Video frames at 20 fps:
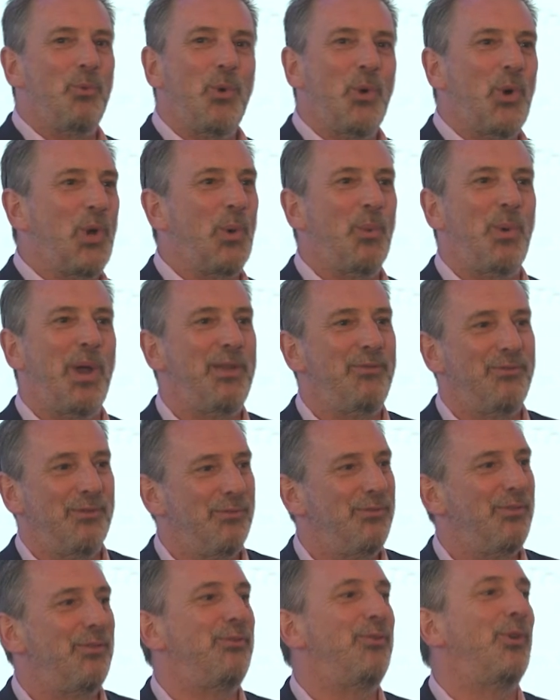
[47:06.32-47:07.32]
walk away from
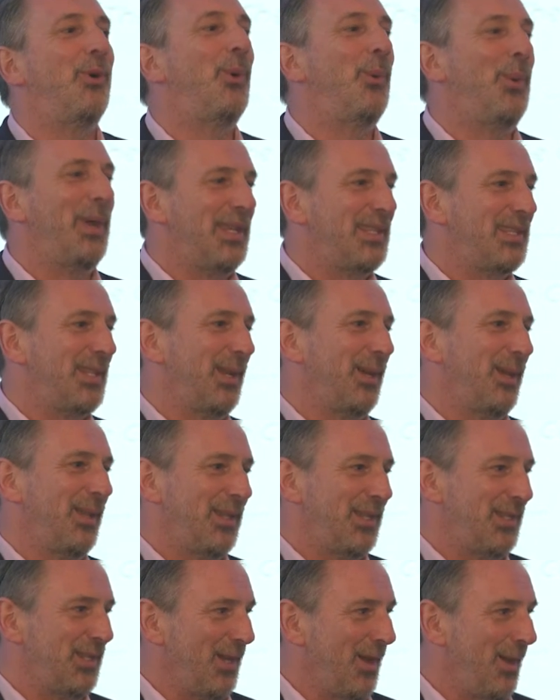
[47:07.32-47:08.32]
for 4 weeks a lot of
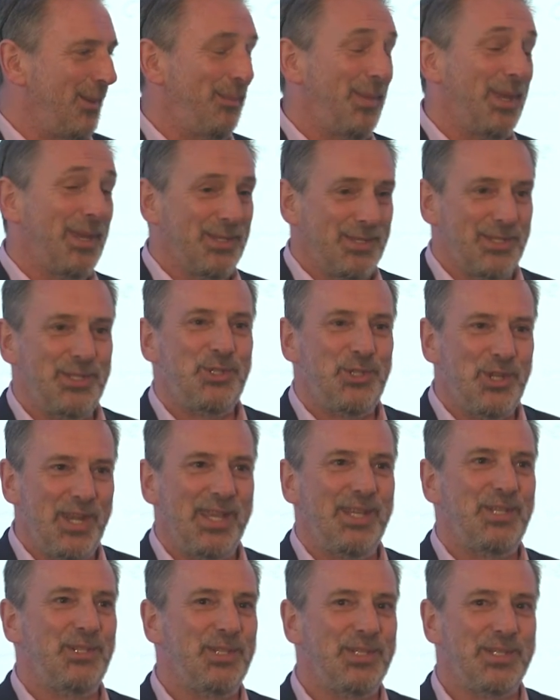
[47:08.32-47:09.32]
the time because it
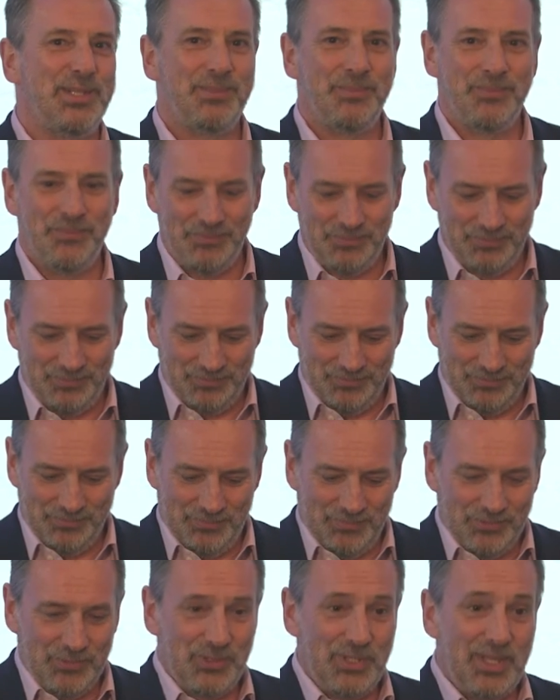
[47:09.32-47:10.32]
changes.
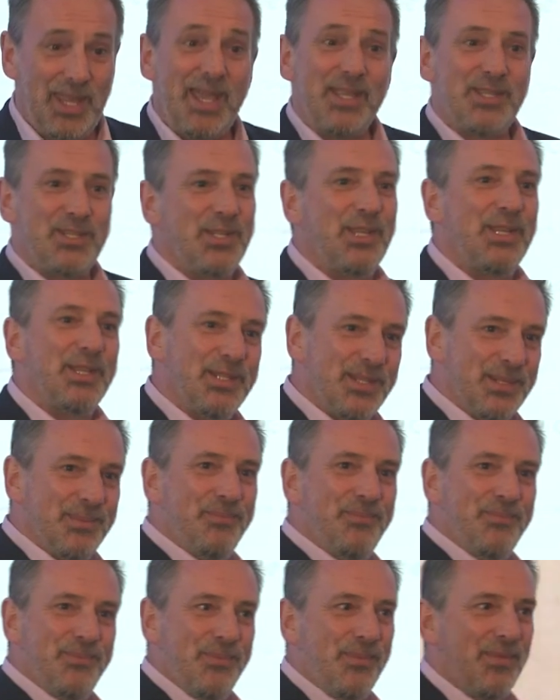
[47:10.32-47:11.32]
So that's us.
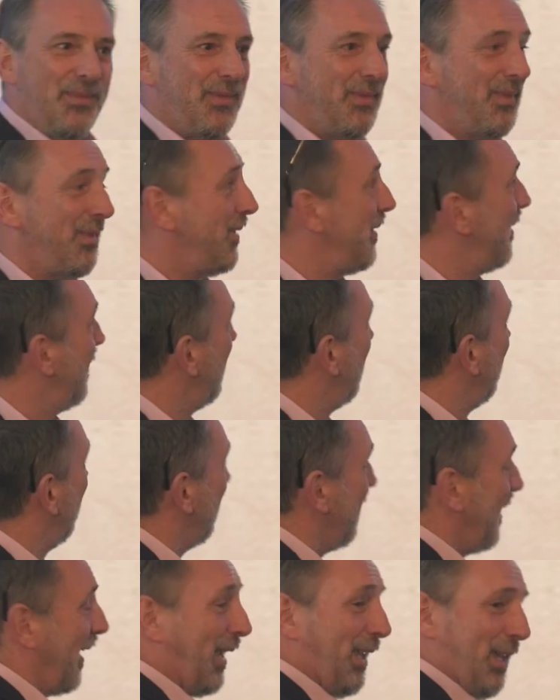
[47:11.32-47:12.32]

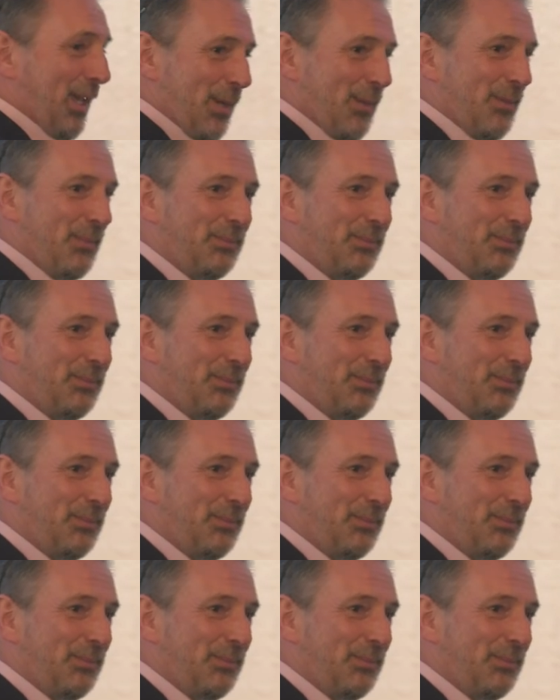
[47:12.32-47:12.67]
Thank you.